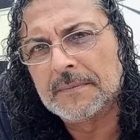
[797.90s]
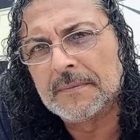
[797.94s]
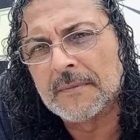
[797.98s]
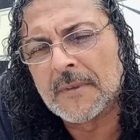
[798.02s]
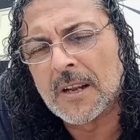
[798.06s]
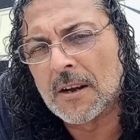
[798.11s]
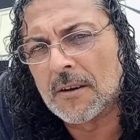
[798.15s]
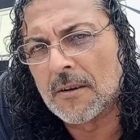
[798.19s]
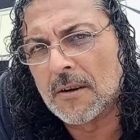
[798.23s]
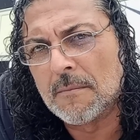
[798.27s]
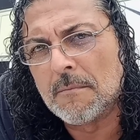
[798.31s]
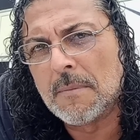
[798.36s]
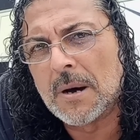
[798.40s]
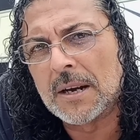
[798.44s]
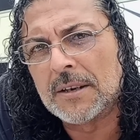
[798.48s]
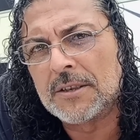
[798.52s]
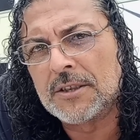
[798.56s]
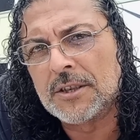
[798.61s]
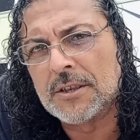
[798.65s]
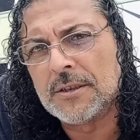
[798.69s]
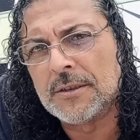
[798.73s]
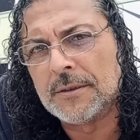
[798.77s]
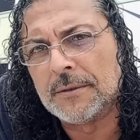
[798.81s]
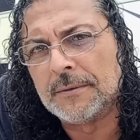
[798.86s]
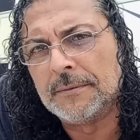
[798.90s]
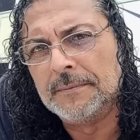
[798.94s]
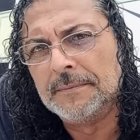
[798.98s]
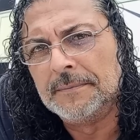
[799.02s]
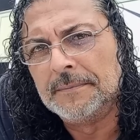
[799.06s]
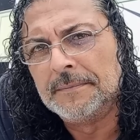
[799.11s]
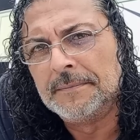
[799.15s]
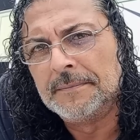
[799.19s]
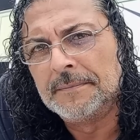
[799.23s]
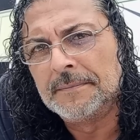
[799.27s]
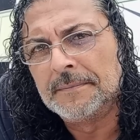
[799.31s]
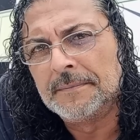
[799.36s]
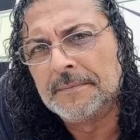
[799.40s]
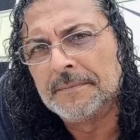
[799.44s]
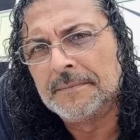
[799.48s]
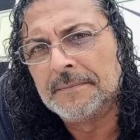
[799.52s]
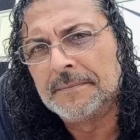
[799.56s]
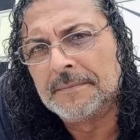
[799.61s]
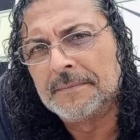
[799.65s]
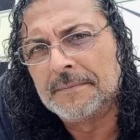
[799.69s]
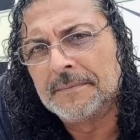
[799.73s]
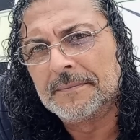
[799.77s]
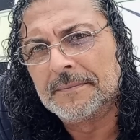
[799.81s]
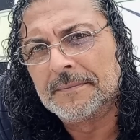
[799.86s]
Now, I don't know about you.
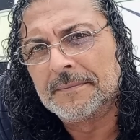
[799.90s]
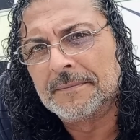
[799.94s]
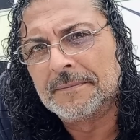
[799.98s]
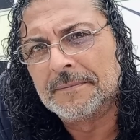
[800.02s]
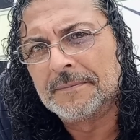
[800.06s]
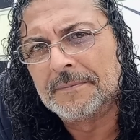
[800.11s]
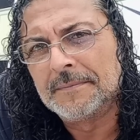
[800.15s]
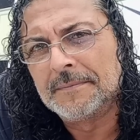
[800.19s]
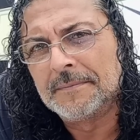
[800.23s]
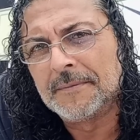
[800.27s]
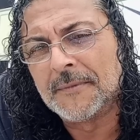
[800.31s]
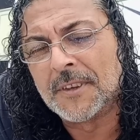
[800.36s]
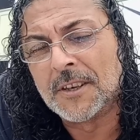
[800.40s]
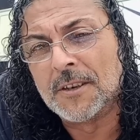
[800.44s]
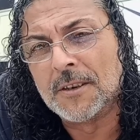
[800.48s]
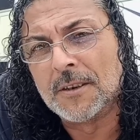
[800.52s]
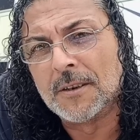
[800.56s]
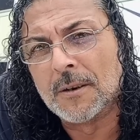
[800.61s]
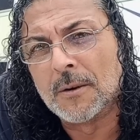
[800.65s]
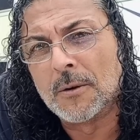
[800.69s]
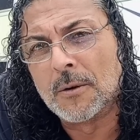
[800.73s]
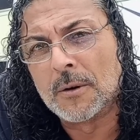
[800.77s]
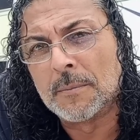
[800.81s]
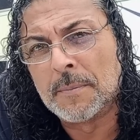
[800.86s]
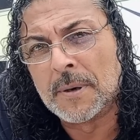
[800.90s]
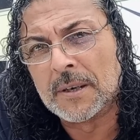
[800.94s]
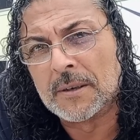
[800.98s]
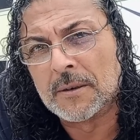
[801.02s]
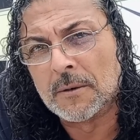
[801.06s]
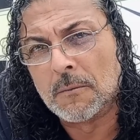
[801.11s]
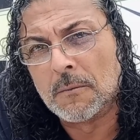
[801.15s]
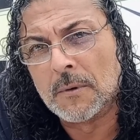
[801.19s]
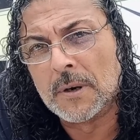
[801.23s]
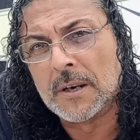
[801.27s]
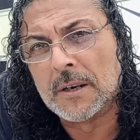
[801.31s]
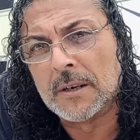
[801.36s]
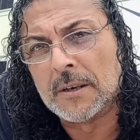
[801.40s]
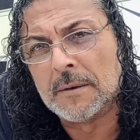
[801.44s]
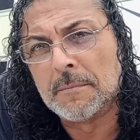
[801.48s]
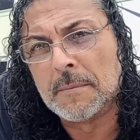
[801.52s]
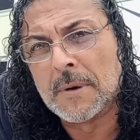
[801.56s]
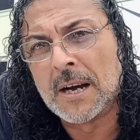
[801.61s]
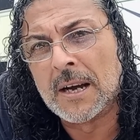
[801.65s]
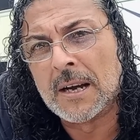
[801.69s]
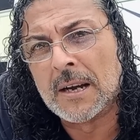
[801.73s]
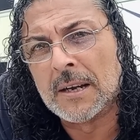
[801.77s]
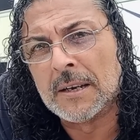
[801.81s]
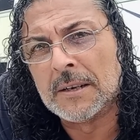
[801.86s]
The good Lord picked a winner in
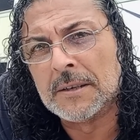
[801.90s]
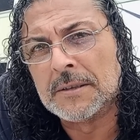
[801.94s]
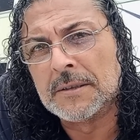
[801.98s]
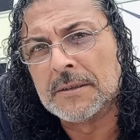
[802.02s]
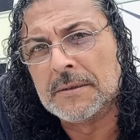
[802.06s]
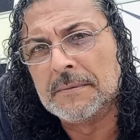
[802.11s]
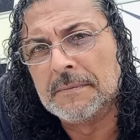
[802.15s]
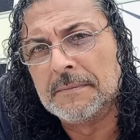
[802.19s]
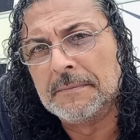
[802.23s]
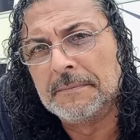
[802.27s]
my eyes.